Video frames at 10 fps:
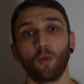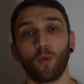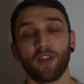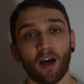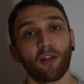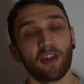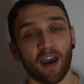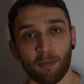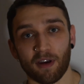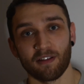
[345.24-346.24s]
with healthy
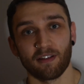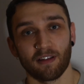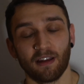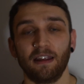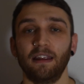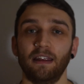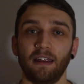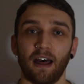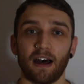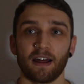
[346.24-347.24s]
habits.
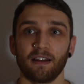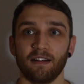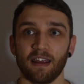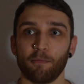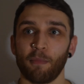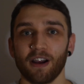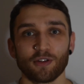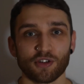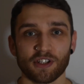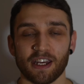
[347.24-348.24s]
And it might
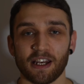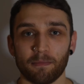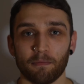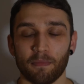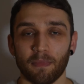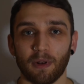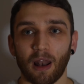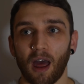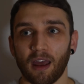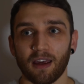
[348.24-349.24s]
just seem
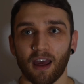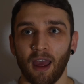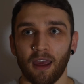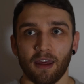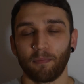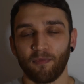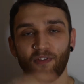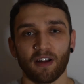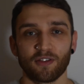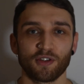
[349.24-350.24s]
like a
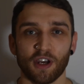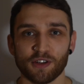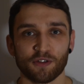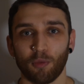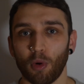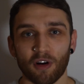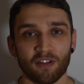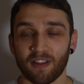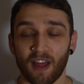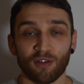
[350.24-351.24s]
vast change of words
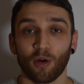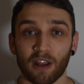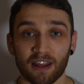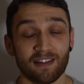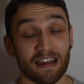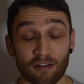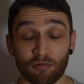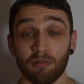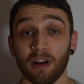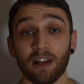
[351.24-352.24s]
and that's all it is. It's
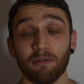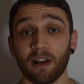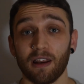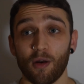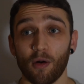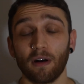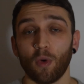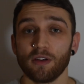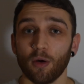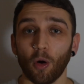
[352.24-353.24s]
really, really not.
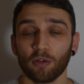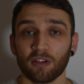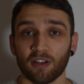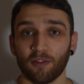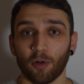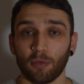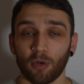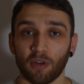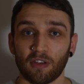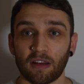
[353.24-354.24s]
When you hold yourself up to
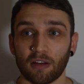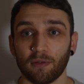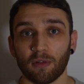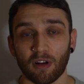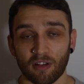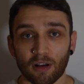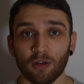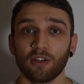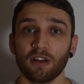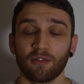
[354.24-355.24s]
a standard of a
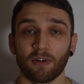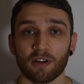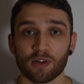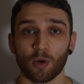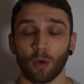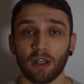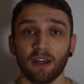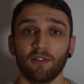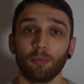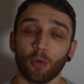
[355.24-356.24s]
resolution, it's very
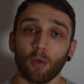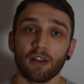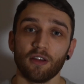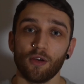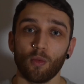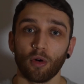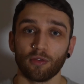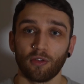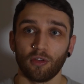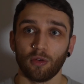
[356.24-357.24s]
short-lived, but when you
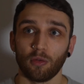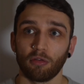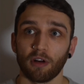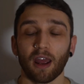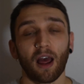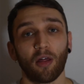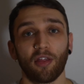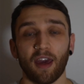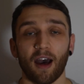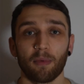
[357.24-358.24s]
want to create a
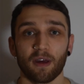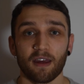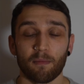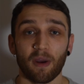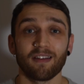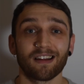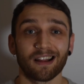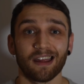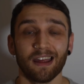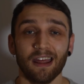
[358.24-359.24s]
healthy habit, it
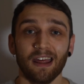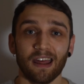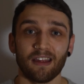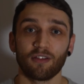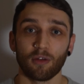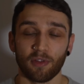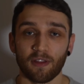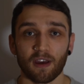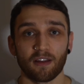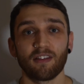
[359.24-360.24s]
basically is something
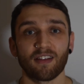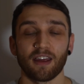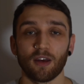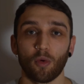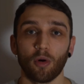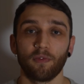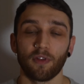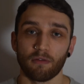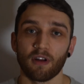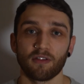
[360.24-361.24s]
that can set you up for
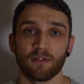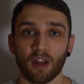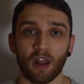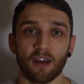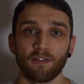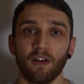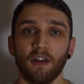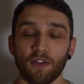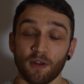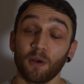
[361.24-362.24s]
the rest of your life
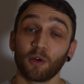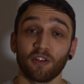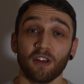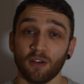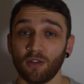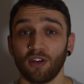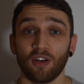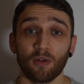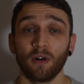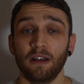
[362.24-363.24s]
that you can continue to do